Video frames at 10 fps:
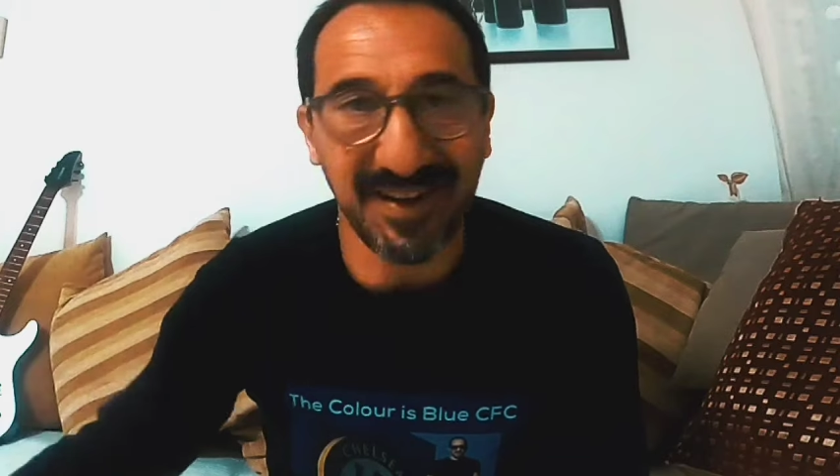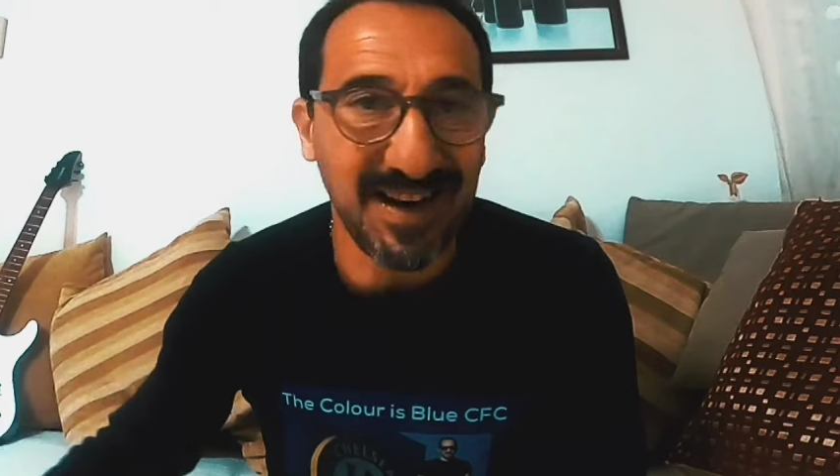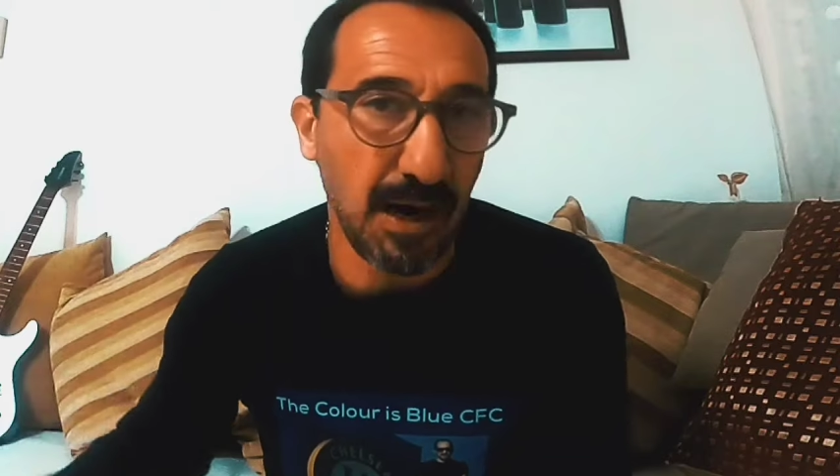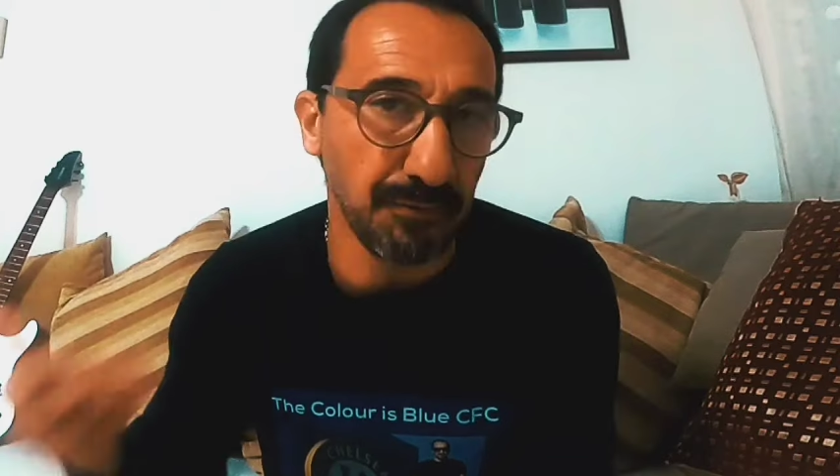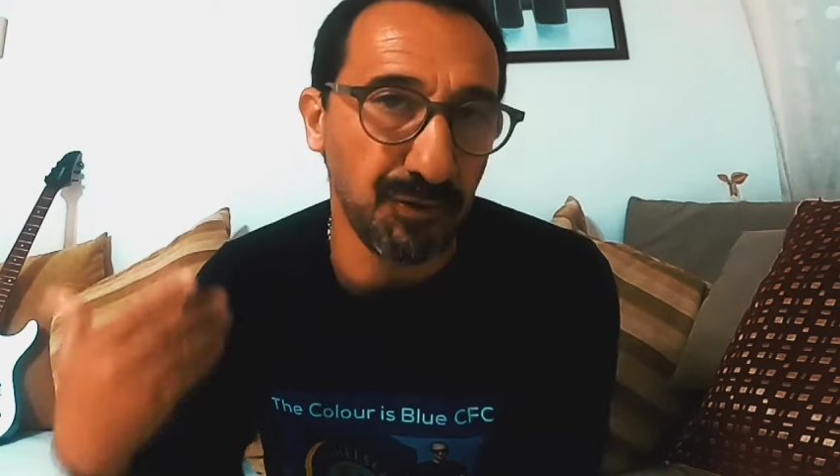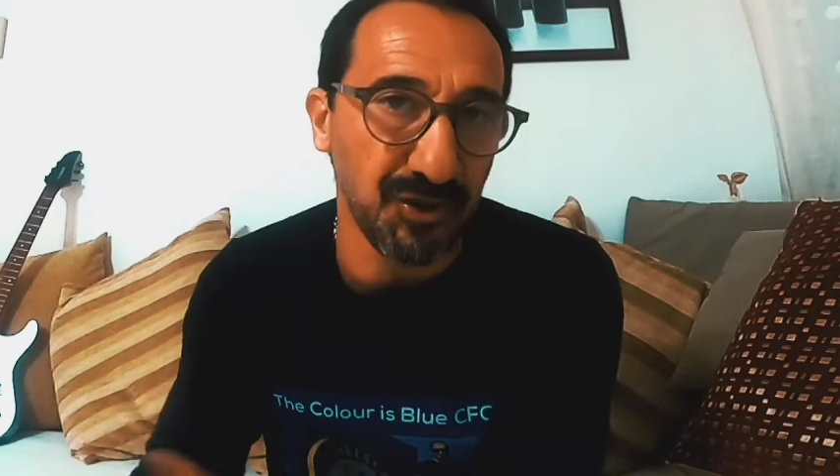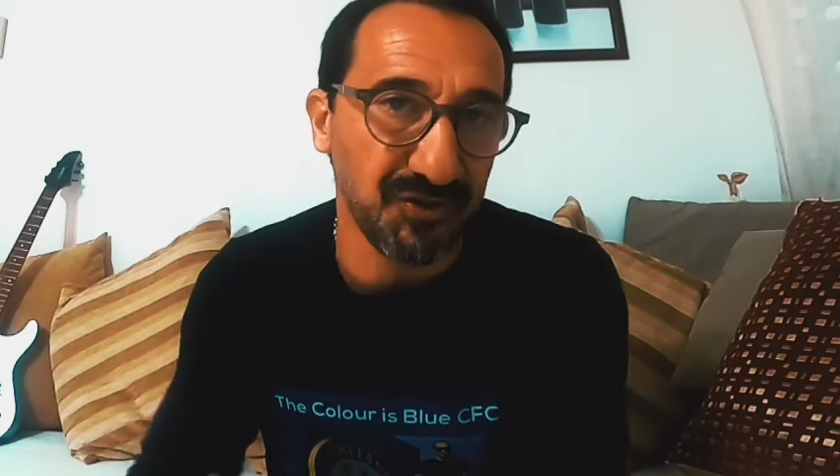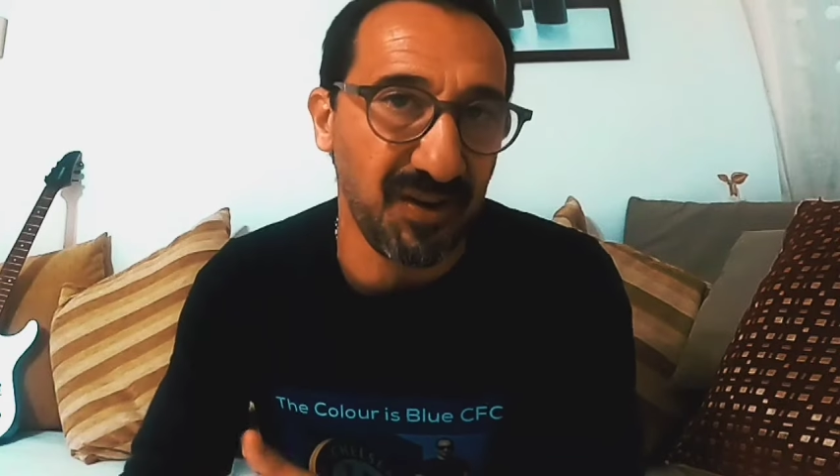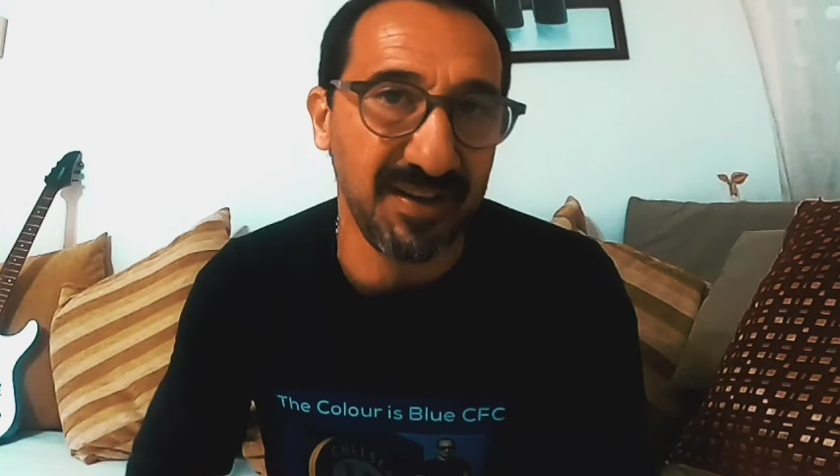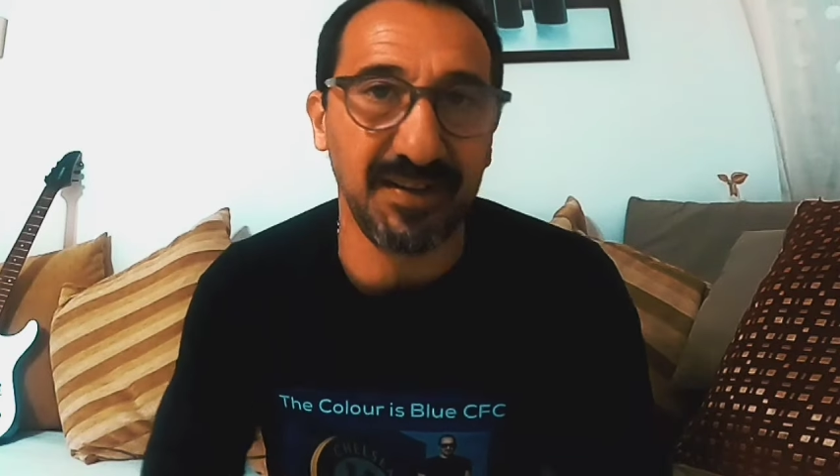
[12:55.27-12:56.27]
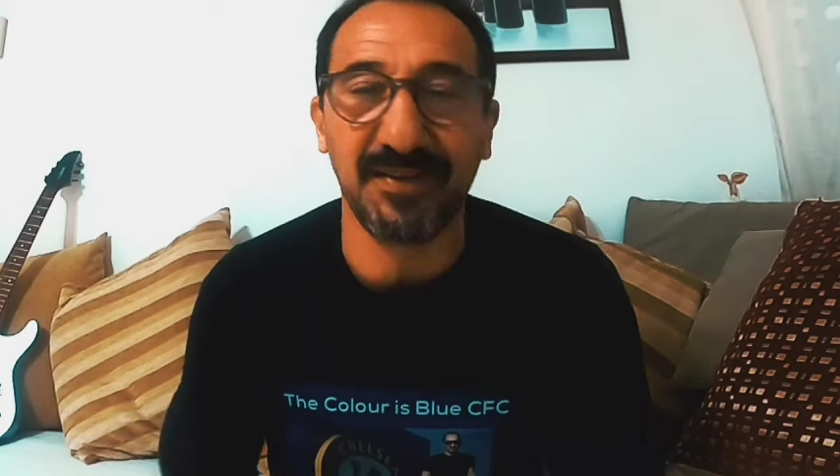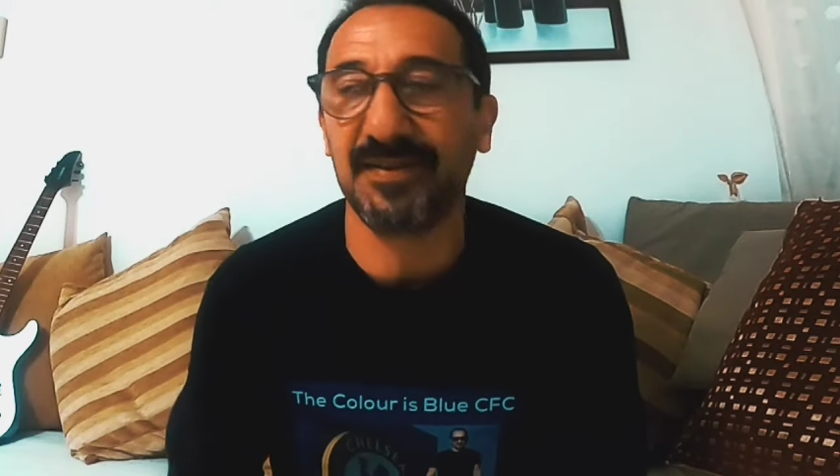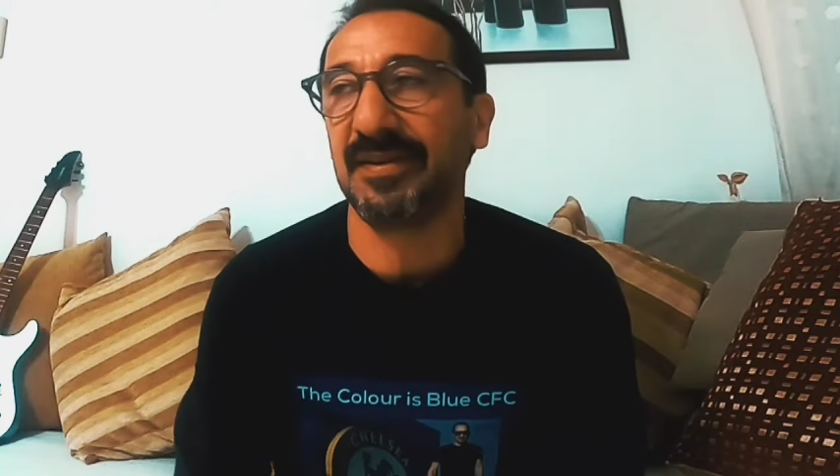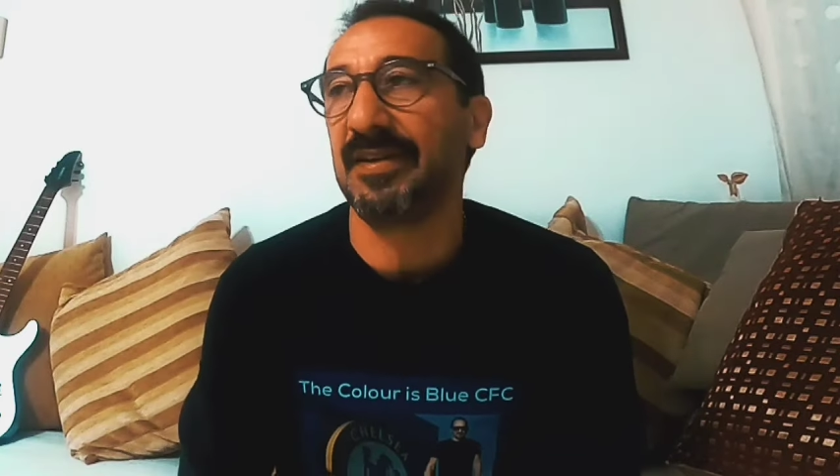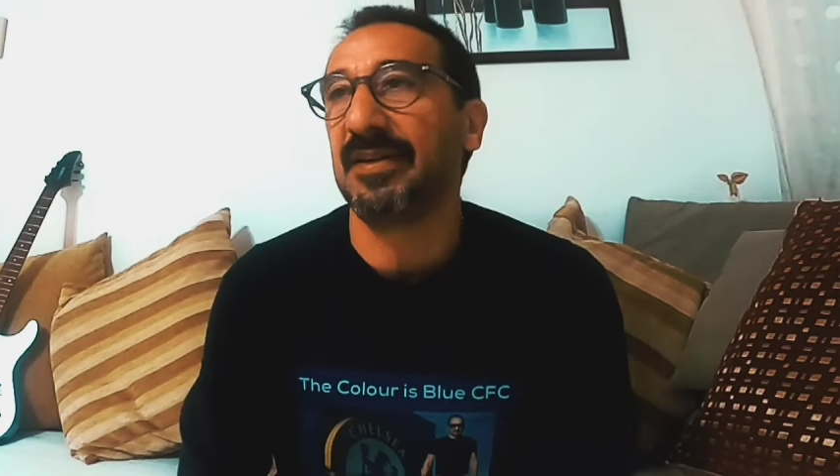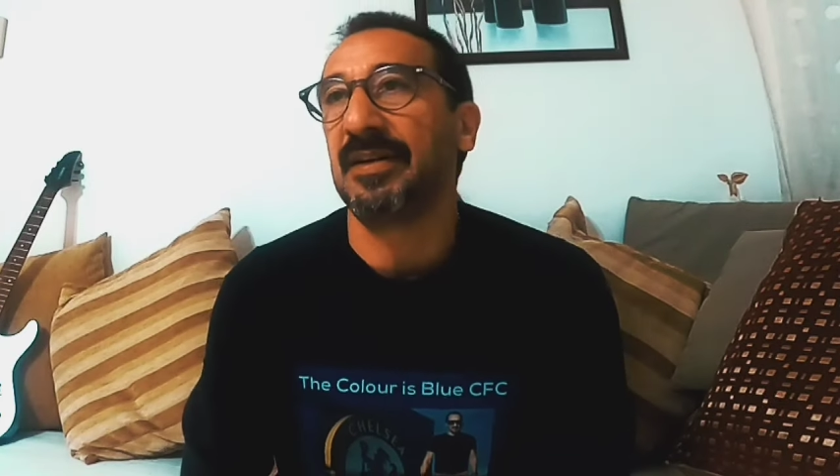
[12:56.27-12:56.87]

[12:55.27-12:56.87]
on ground, just like this.